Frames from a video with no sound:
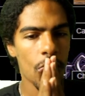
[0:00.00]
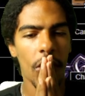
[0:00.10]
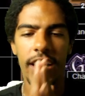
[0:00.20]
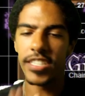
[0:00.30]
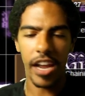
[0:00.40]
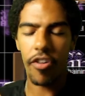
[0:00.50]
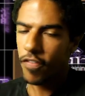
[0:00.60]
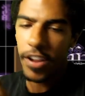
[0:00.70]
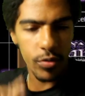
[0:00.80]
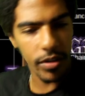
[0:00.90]
Because
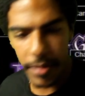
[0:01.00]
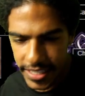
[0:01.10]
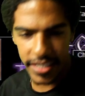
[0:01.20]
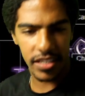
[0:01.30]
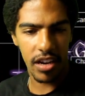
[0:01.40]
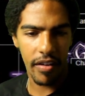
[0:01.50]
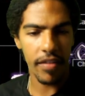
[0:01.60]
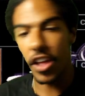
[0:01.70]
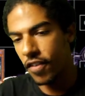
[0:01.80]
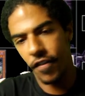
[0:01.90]
Necroface would have been sent to the
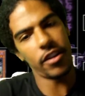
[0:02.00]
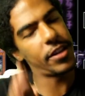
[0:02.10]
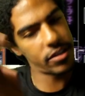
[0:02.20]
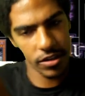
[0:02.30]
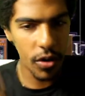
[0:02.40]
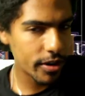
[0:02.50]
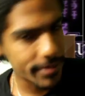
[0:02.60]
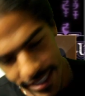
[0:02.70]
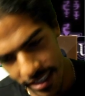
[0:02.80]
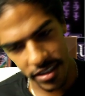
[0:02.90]
grave. The other Fairy Tale Snow would
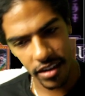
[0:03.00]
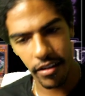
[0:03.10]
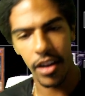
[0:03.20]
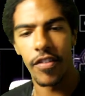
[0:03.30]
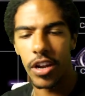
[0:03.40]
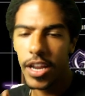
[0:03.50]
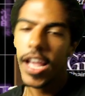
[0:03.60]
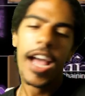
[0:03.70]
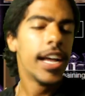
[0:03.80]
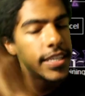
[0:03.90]
have been sent to the graveyard.
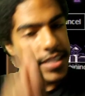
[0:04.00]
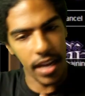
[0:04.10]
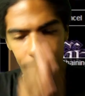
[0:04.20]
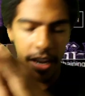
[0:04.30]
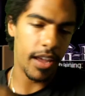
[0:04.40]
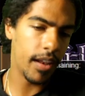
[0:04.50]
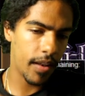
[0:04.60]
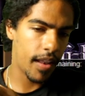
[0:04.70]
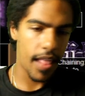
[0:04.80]
Summon it.